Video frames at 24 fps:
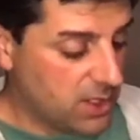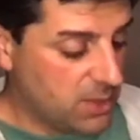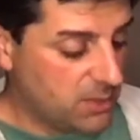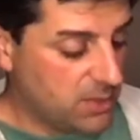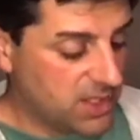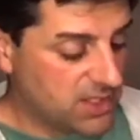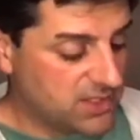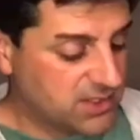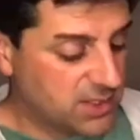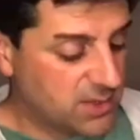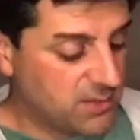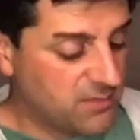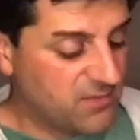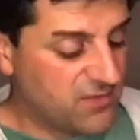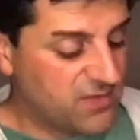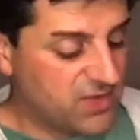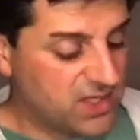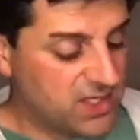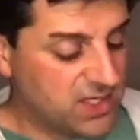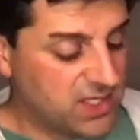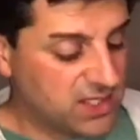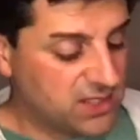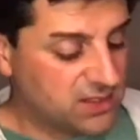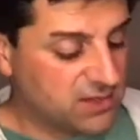by some
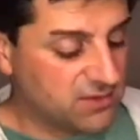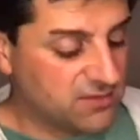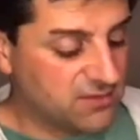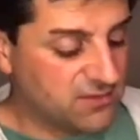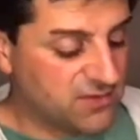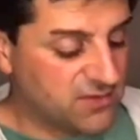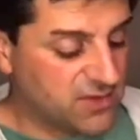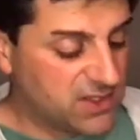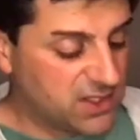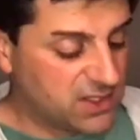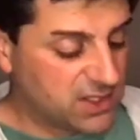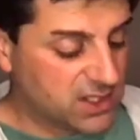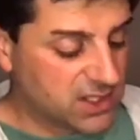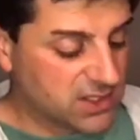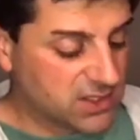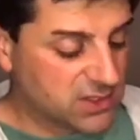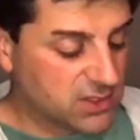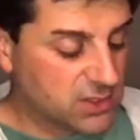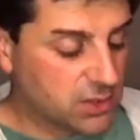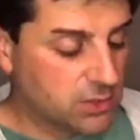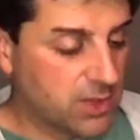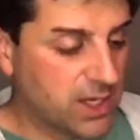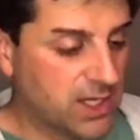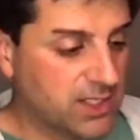vindictive feelings
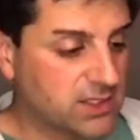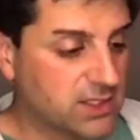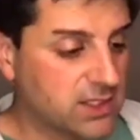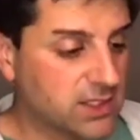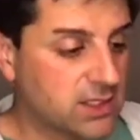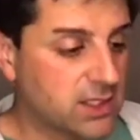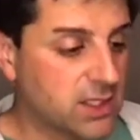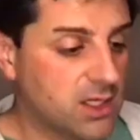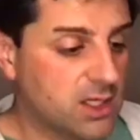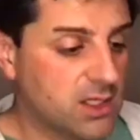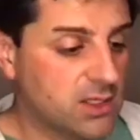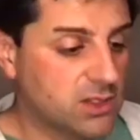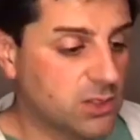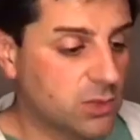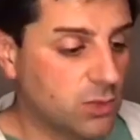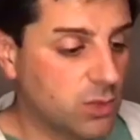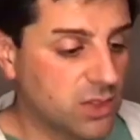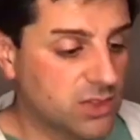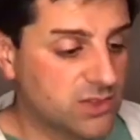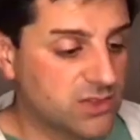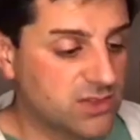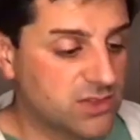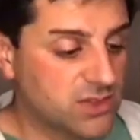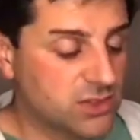directed
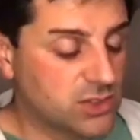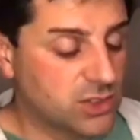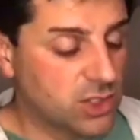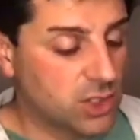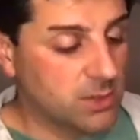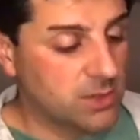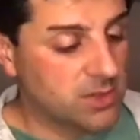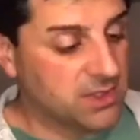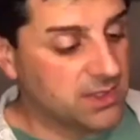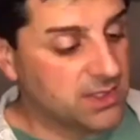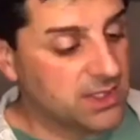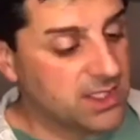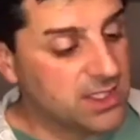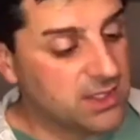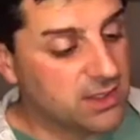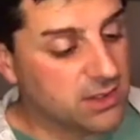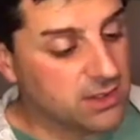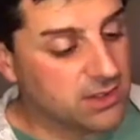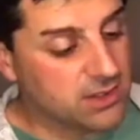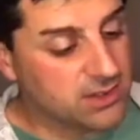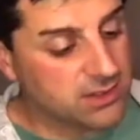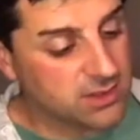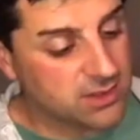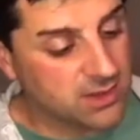towards the German
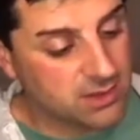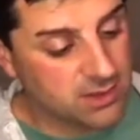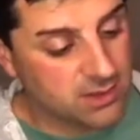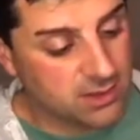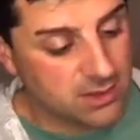leaders,